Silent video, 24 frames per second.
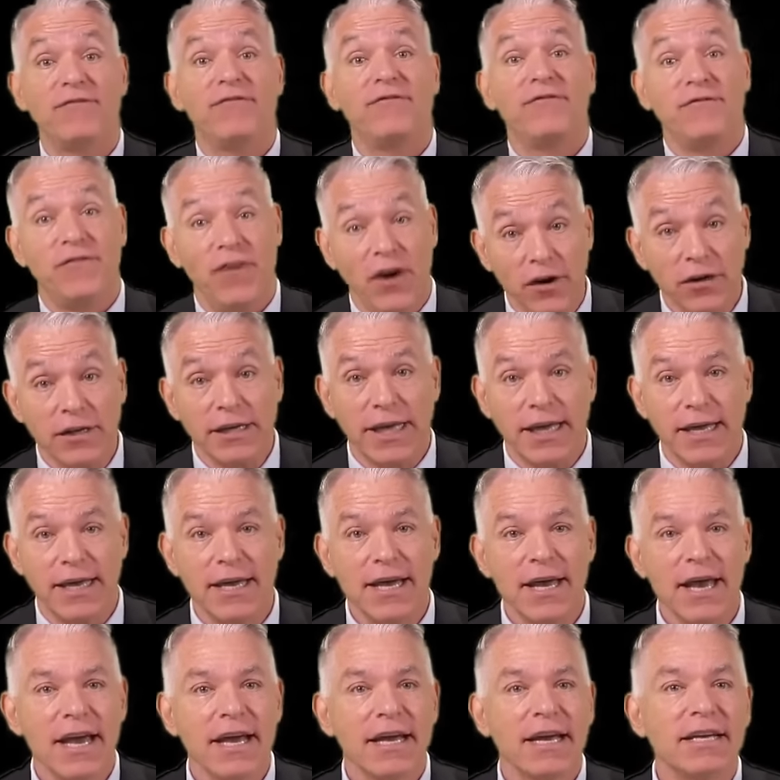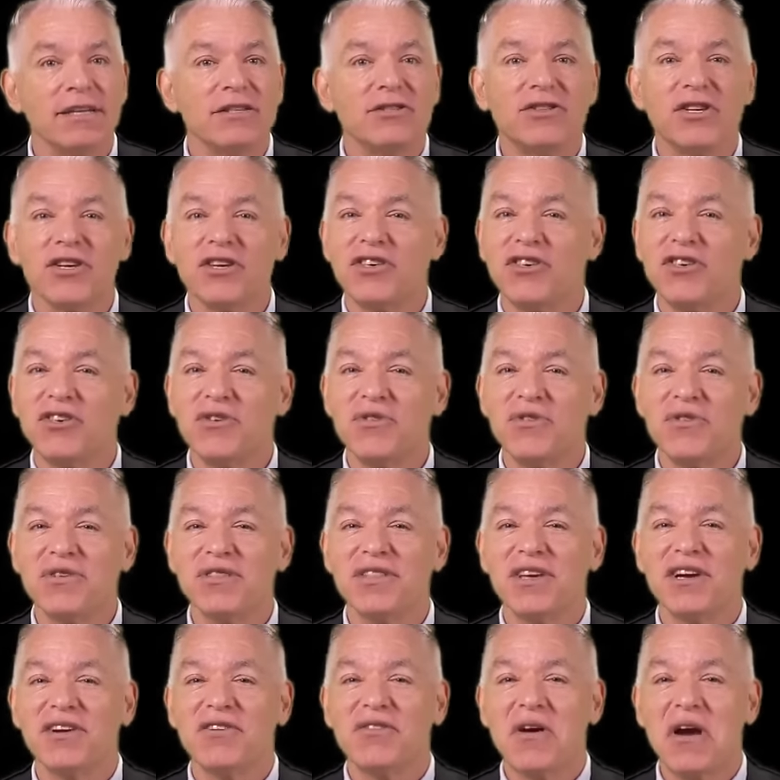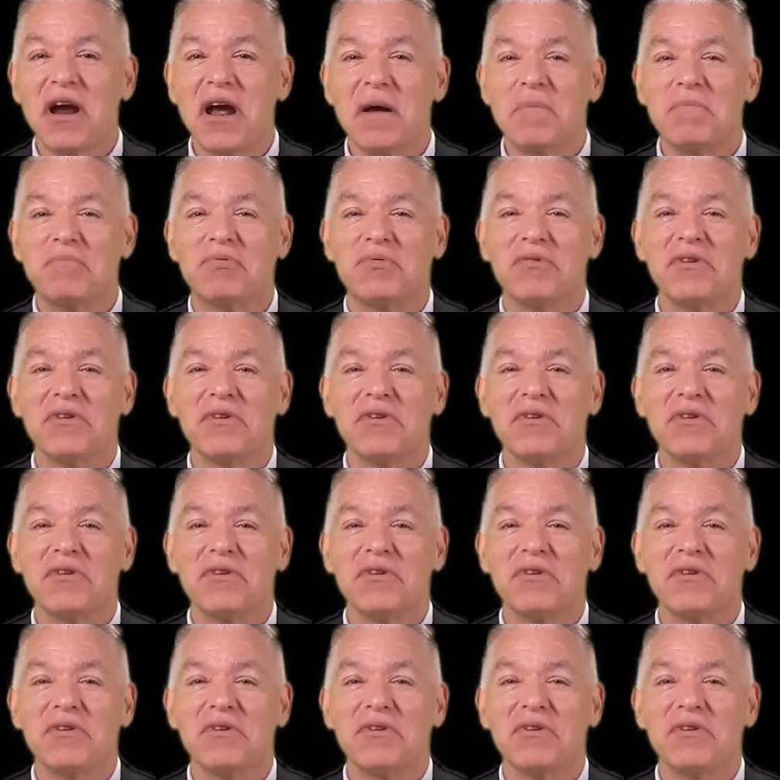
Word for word: we could possibly get Hoyoverse to give